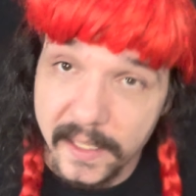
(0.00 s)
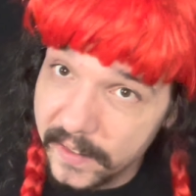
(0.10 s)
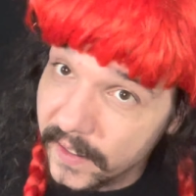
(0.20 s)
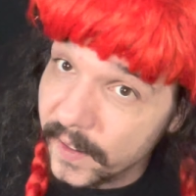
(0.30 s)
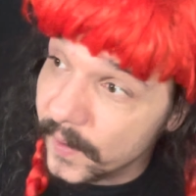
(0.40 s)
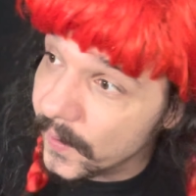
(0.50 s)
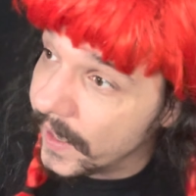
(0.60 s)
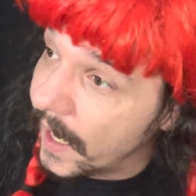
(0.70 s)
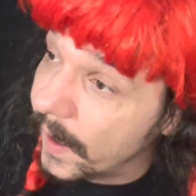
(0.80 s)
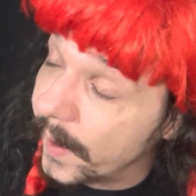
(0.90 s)
You
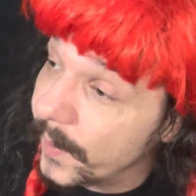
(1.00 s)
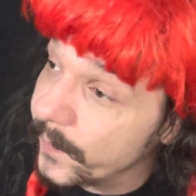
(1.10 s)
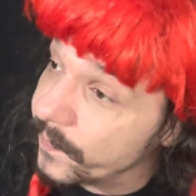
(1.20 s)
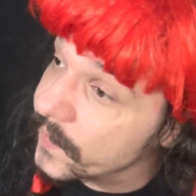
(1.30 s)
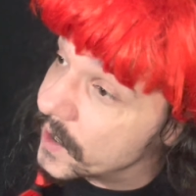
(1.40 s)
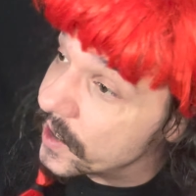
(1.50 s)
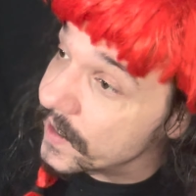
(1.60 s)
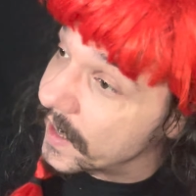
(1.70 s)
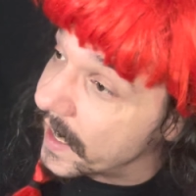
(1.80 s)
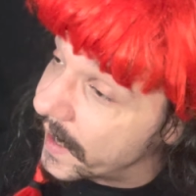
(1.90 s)
know, she's
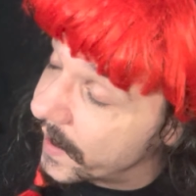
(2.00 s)
got